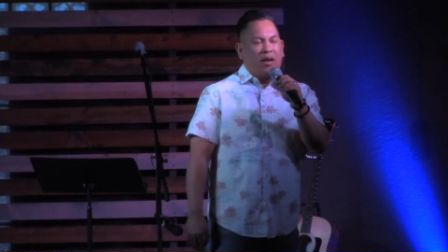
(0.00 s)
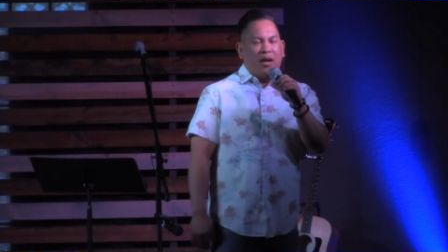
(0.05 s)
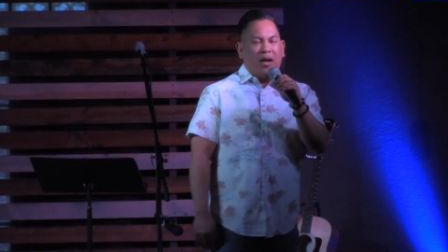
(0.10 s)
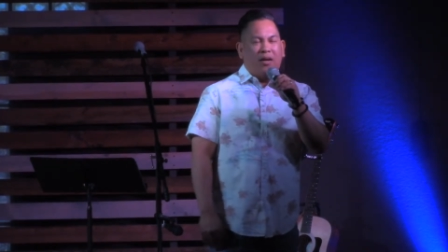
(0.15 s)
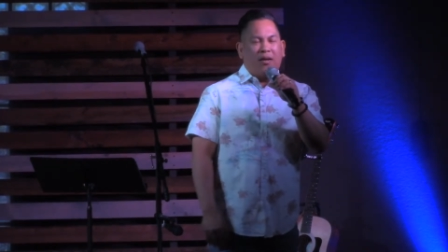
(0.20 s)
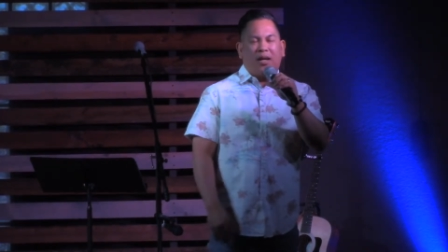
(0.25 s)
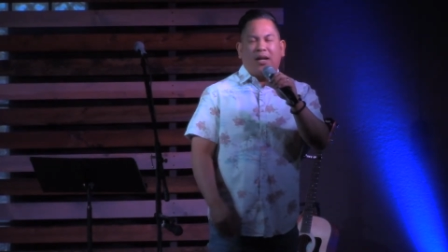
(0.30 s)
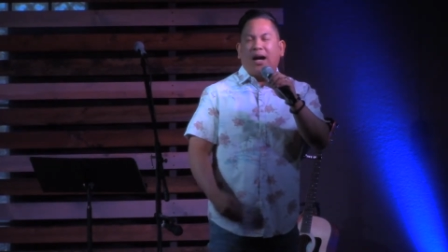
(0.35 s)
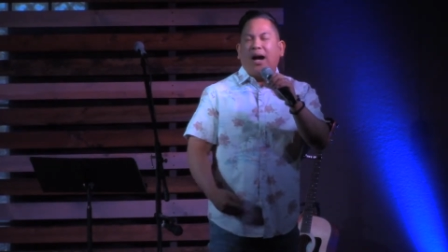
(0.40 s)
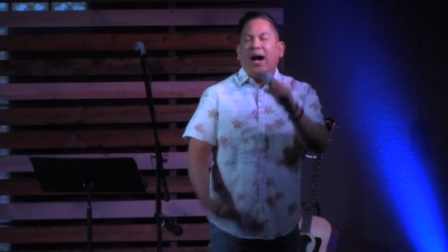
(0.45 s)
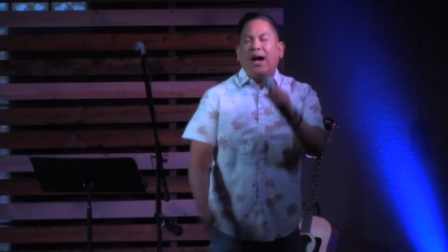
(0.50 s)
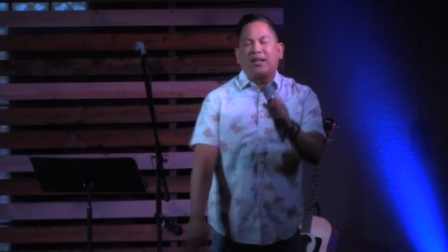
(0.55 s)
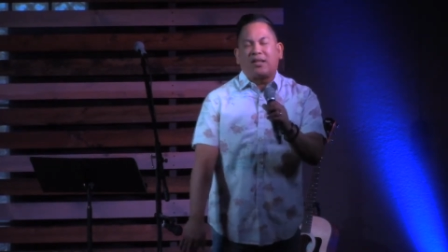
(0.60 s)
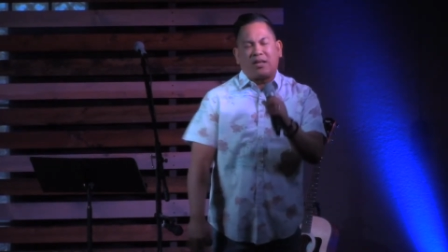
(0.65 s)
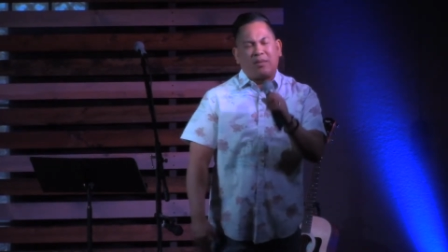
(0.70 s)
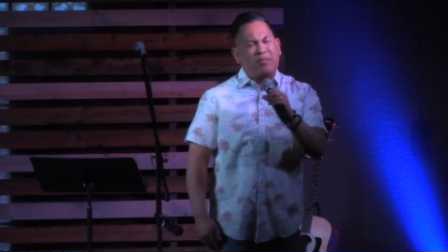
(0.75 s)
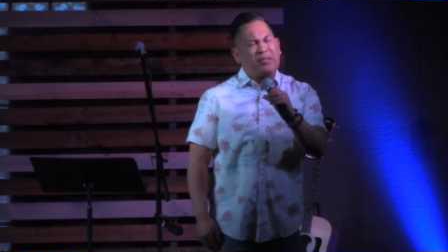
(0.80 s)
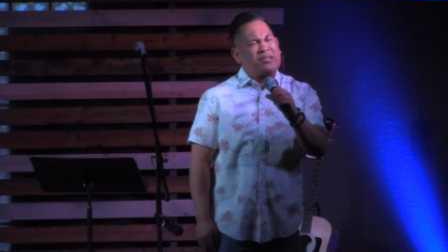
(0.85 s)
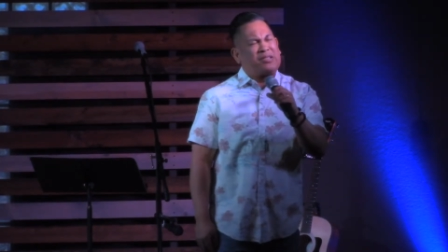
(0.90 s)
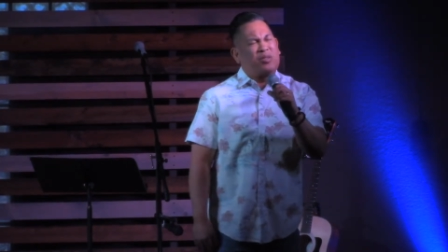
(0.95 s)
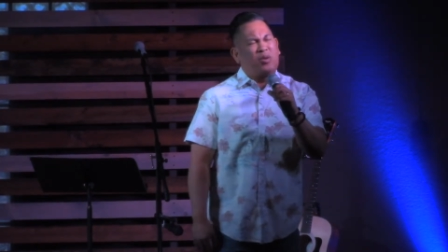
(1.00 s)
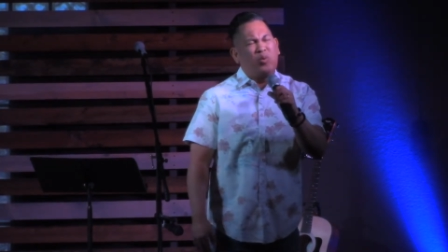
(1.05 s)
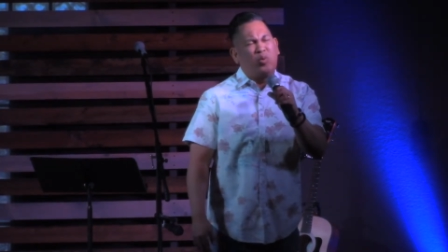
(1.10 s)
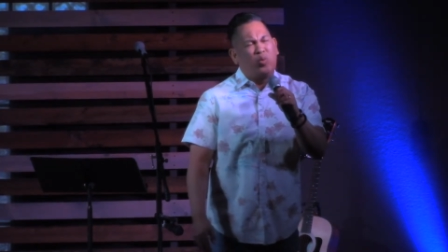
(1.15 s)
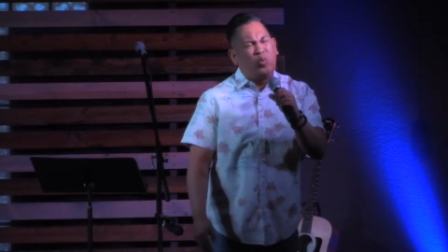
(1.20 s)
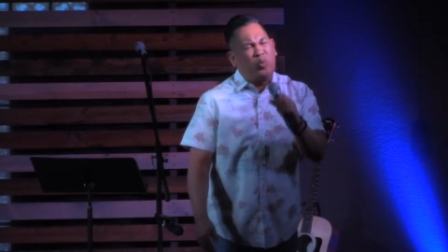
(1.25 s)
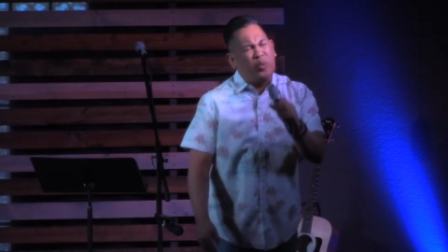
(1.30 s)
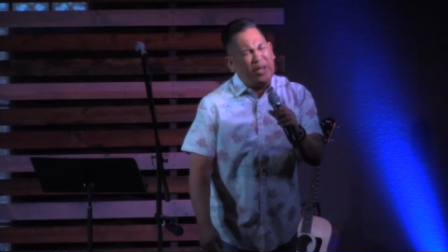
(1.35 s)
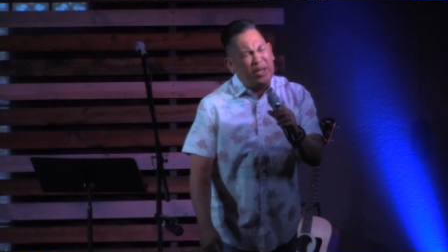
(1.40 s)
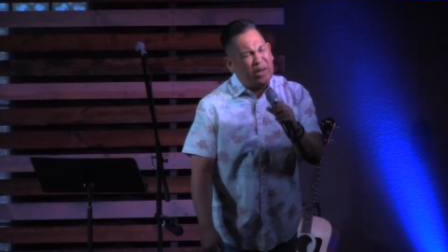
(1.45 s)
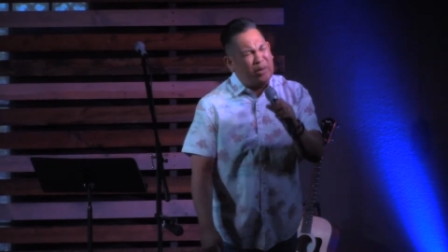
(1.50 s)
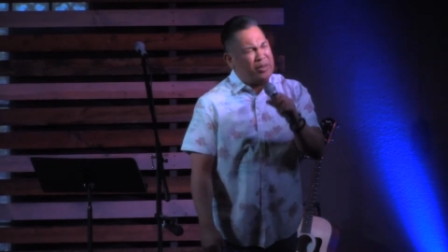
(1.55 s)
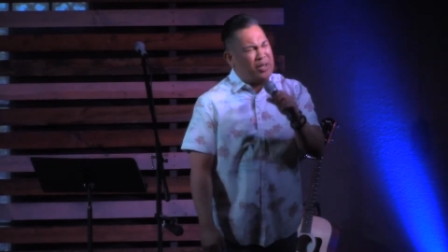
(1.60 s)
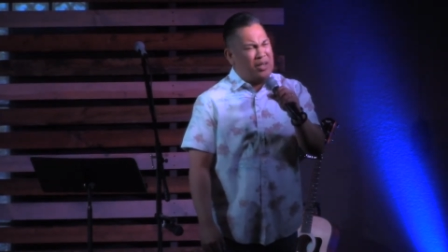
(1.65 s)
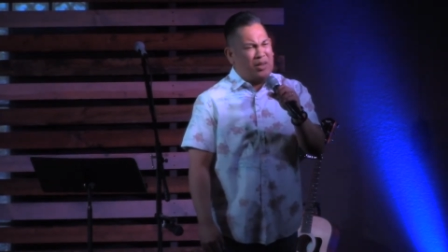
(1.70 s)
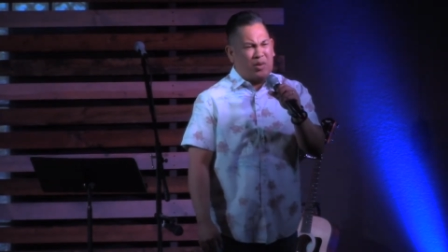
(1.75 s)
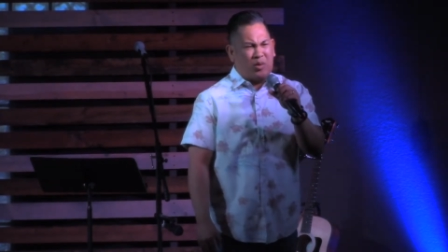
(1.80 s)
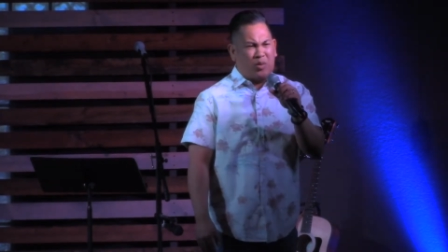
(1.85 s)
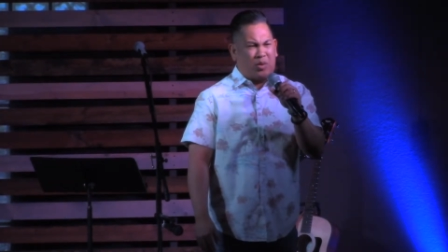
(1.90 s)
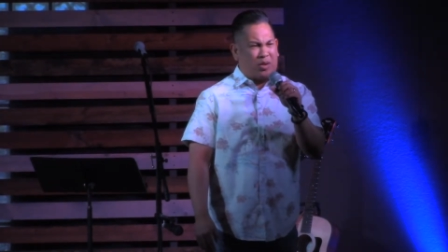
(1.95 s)
and gosh, I'm so
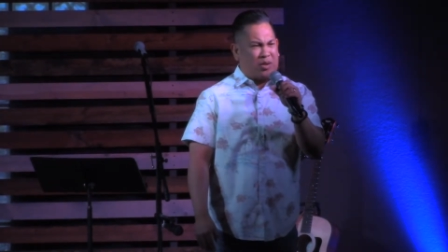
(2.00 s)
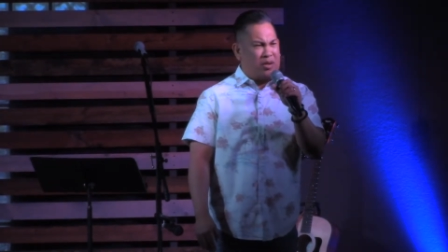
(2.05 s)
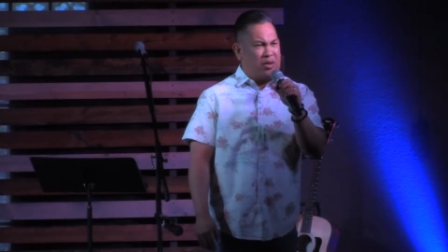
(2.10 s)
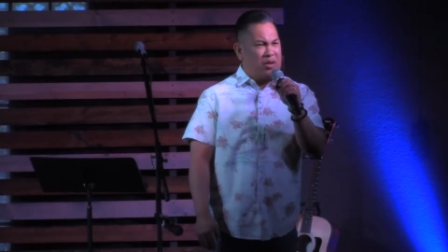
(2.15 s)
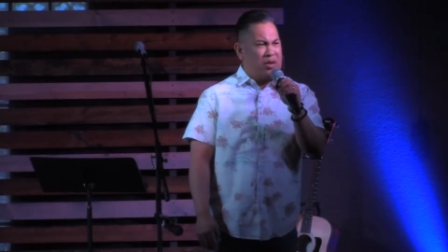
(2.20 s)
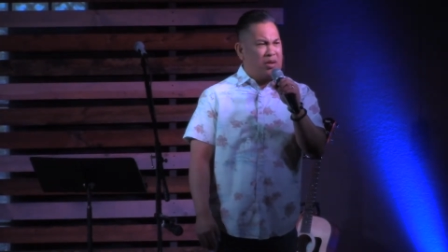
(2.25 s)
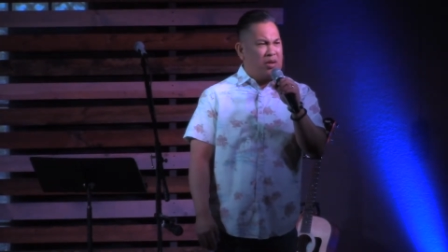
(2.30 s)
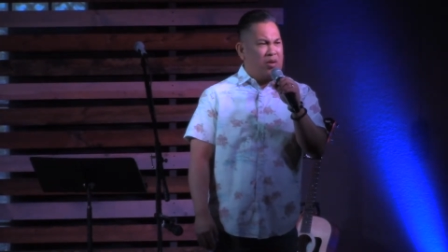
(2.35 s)
weary, Lord.